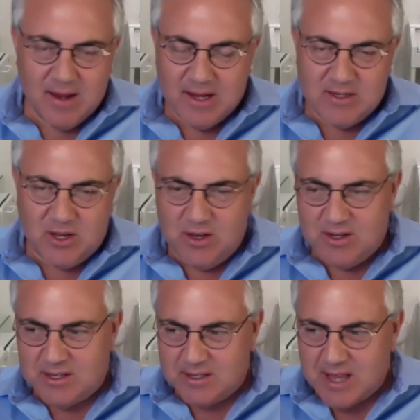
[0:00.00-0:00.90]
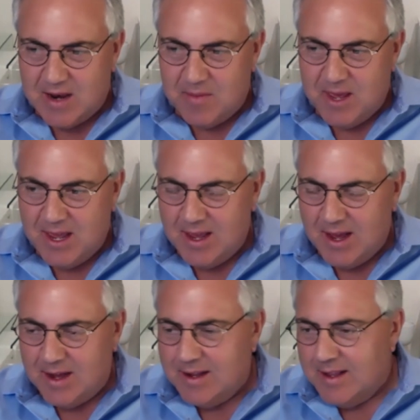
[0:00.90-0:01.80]
as you used to say to me,
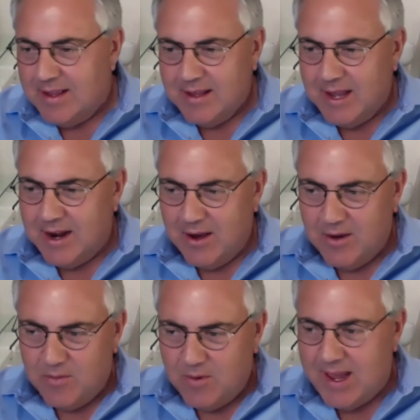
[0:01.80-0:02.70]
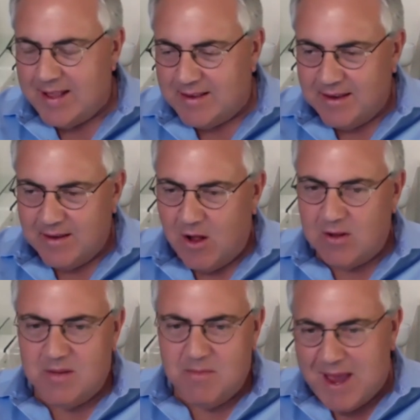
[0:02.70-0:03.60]
uh, you know, we had to
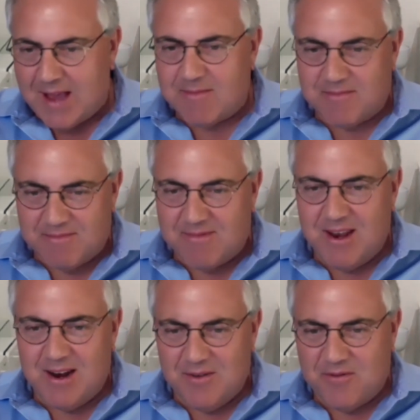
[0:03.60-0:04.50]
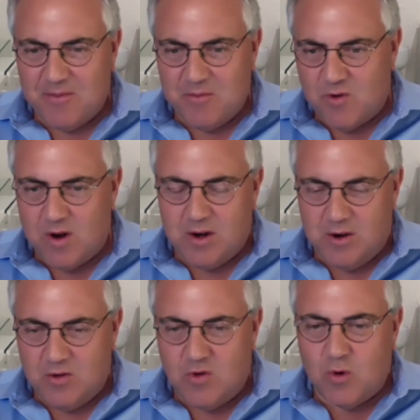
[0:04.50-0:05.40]
hold him back, you know, from trying to
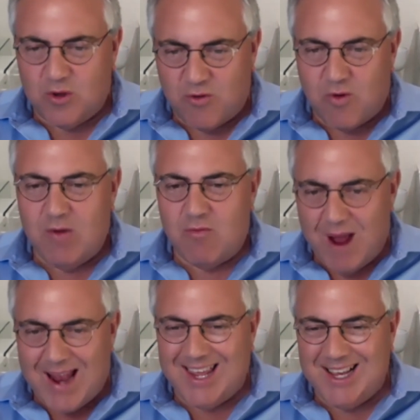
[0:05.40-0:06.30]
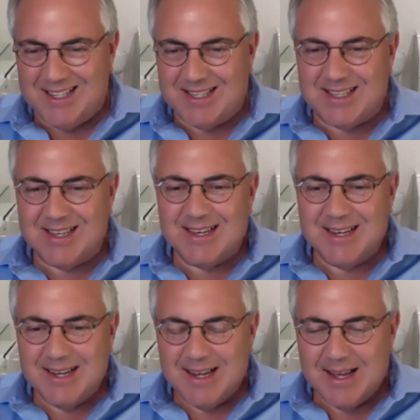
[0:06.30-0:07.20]
do two or three rallies
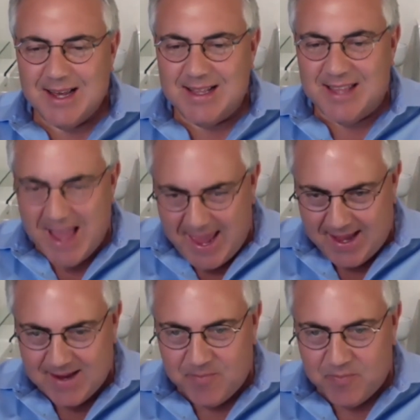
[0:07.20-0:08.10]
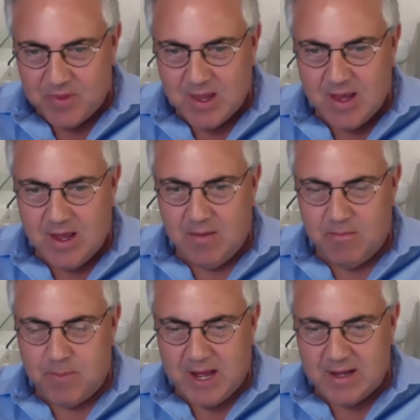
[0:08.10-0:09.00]
a day,
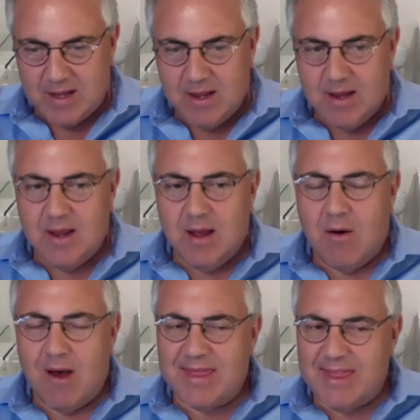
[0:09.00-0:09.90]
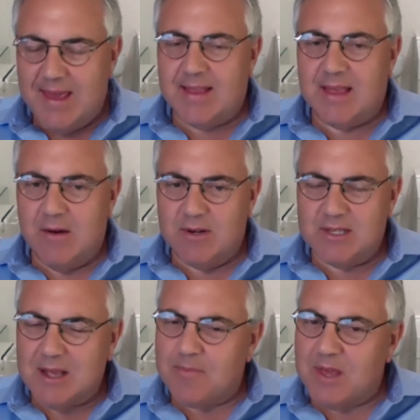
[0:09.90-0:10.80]
um, but I think there
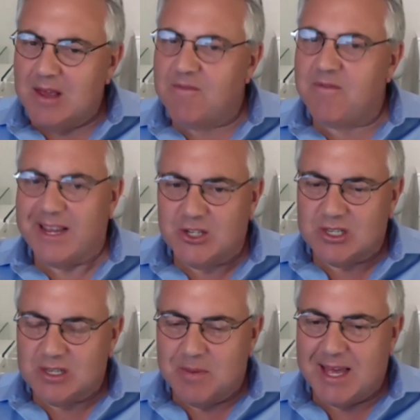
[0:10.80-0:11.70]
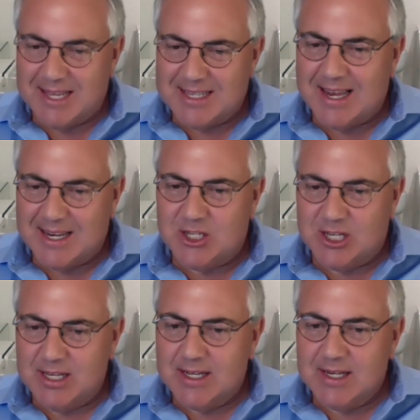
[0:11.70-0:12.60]
is something infectious about this
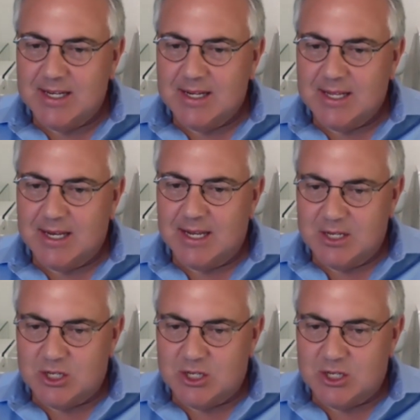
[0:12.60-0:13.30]
energy that yeah. he is